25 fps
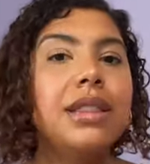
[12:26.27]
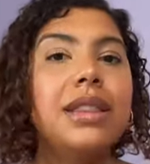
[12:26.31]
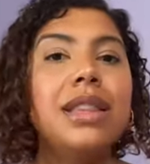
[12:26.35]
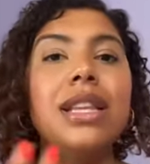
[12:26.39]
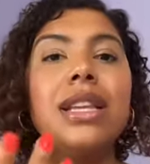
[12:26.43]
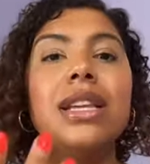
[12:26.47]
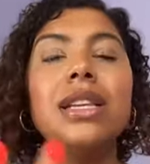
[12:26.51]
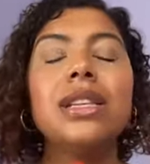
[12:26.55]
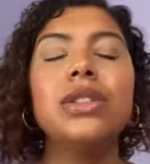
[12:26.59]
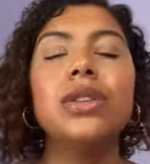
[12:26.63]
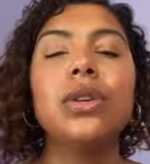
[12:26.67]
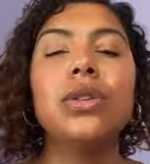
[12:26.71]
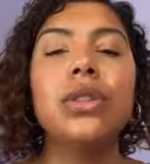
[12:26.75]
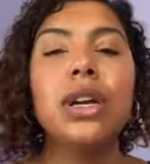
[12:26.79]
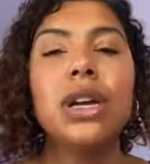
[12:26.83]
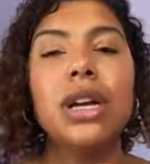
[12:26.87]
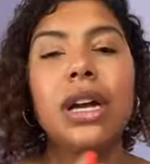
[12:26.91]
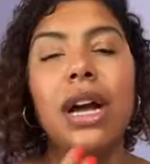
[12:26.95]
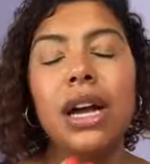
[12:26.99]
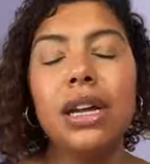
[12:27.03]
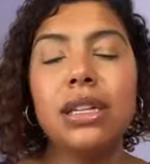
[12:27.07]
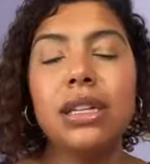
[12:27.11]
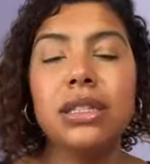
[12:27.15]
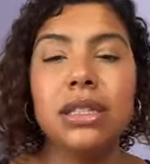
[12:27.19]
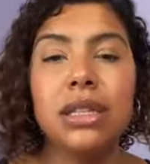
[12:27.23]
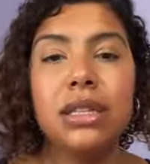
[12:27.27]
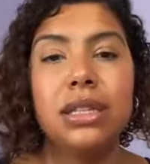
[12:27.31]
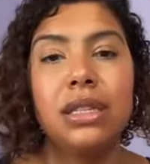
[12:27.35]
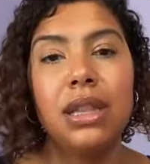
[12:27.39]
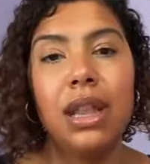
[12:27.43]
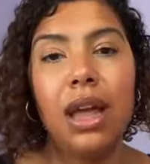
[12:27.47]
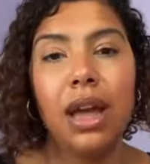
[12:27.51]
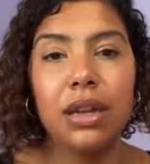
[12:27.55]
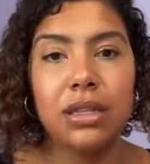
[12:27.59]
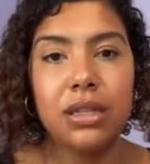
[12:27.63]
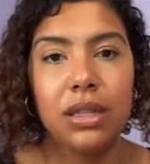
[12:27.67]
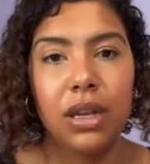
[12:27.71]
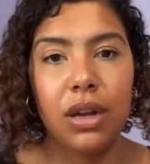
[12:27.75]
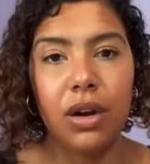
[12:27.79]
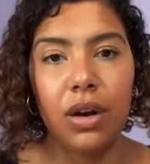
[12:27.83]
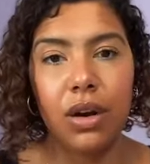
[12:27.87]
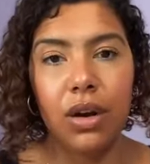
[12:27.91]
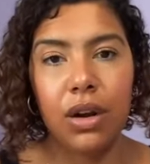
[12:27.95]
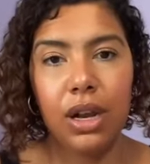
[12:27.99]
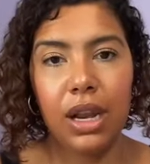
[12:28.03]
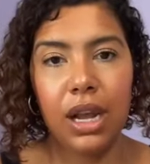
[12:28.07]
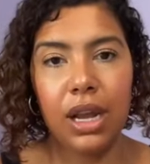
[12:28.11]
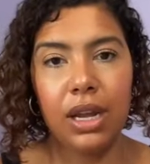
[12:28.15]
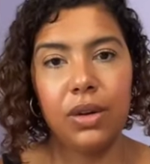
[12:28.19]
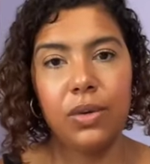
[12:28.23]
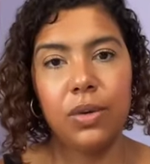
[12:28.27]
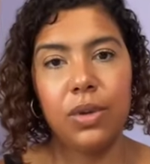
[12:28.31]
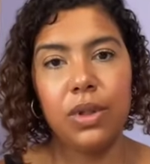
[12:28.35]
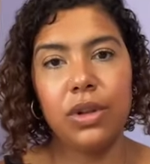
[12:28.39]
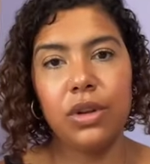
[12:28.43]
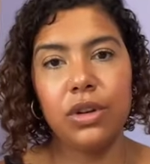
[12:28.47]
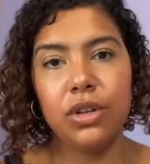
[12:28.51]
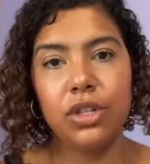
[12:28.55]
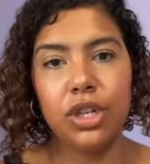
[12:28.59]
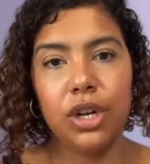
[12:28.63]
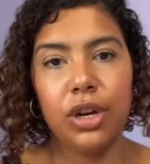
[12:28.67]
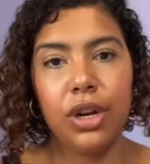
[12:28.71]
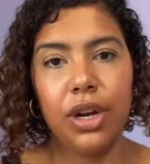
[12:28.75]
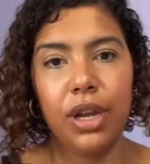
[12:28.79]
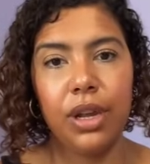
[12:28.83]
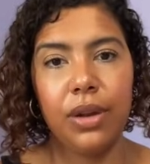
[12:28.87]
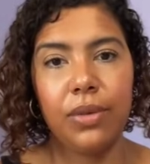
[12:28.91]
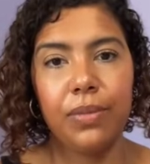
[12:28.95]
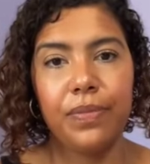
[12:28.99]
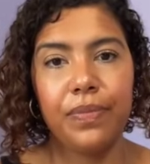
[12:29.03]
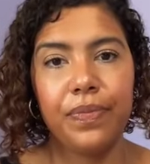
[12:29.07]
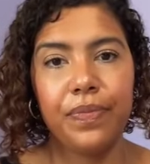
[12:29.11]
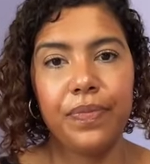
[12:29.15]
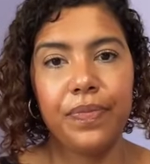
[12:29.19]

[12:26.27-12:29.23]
these are the kinds of snacks that are aligned with your journey.